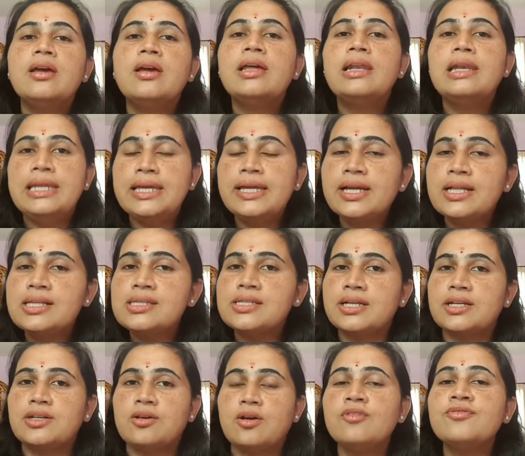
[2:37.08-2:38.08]
Legal
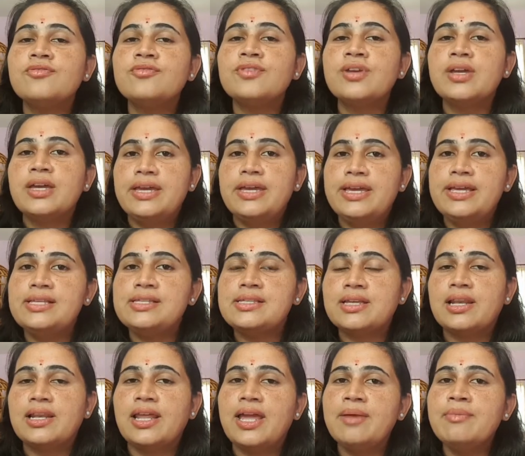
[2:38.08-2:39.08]
setoff is
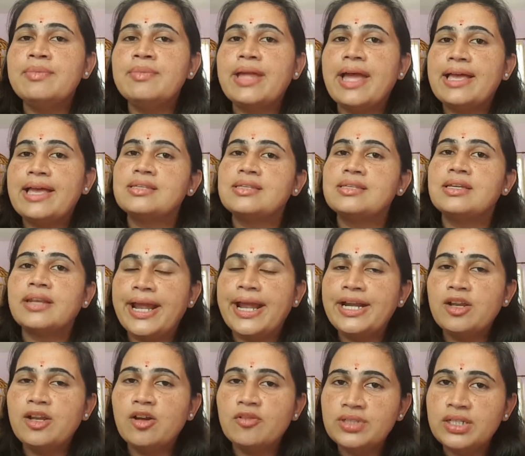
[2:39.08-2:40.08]
claimed as the right
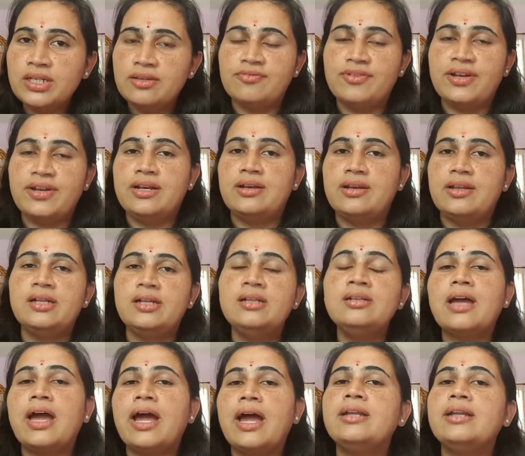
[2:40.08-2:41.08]
of the defendant
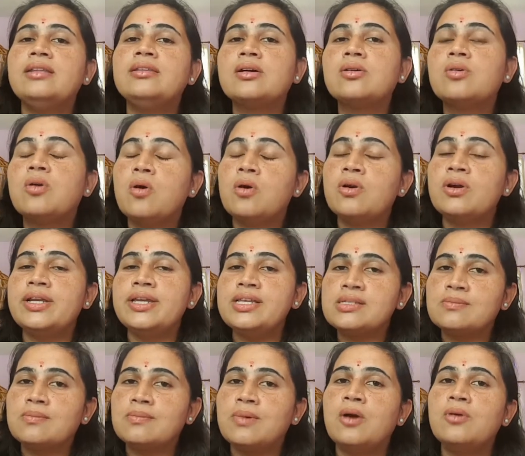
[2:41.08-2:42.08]
and the court is
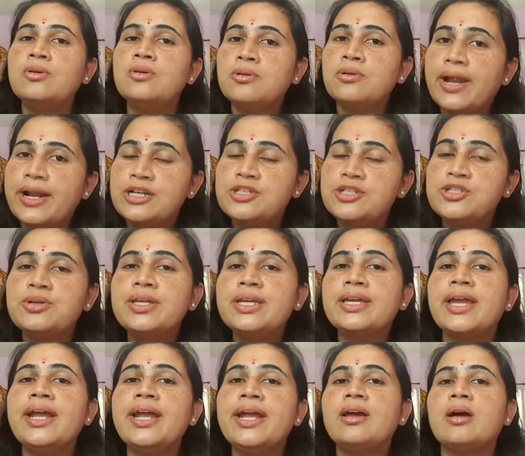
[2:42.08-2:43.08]
bound to
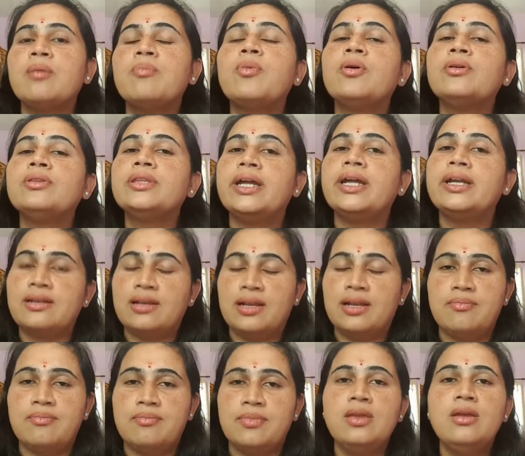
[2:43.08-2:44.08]
adjudicate upon that
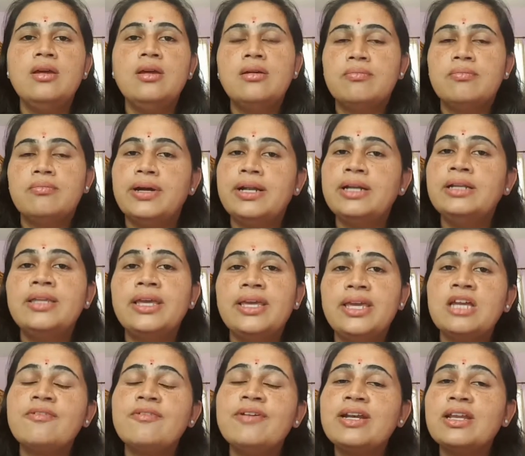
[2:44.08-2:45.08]
claim. But the
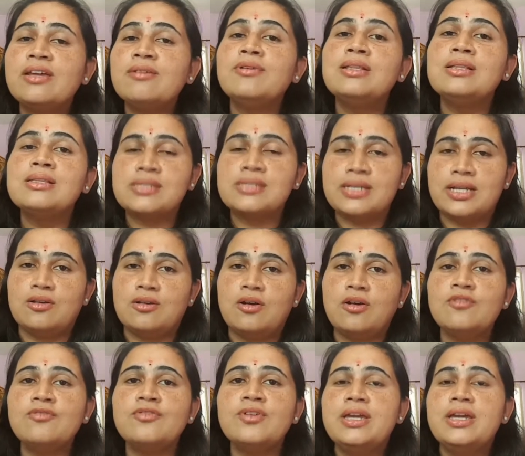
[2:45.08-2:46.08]
equitable
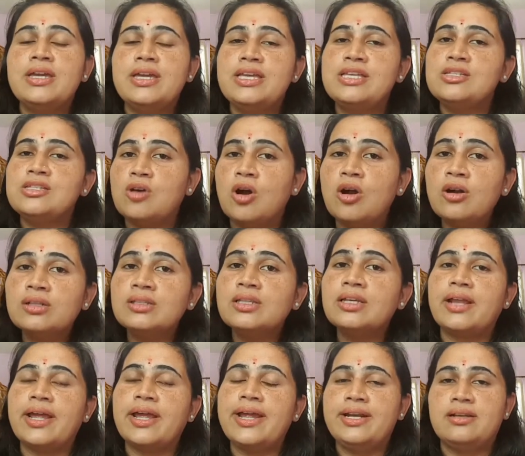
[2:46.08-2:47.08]
setoff is not the
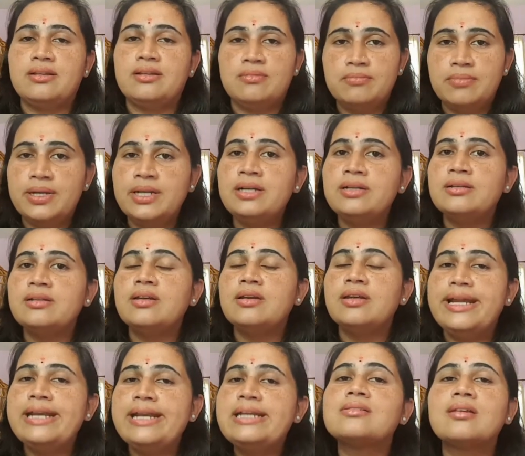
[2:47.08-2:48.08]
right, but
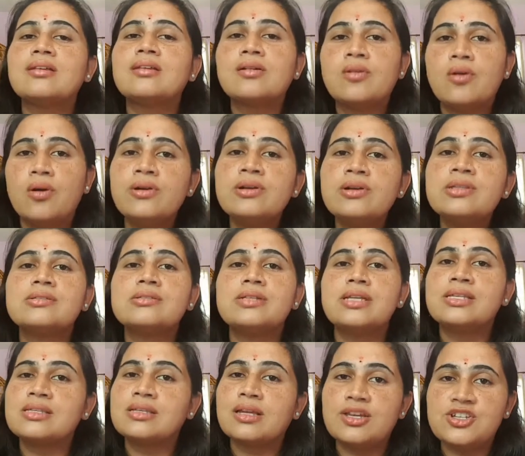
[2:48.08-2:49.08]
it's the court's
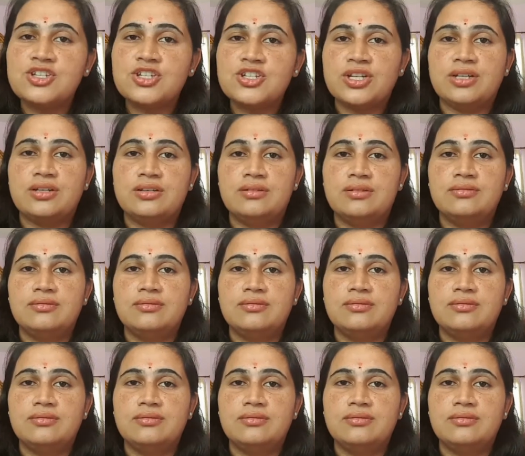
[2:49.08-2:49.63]
discretion.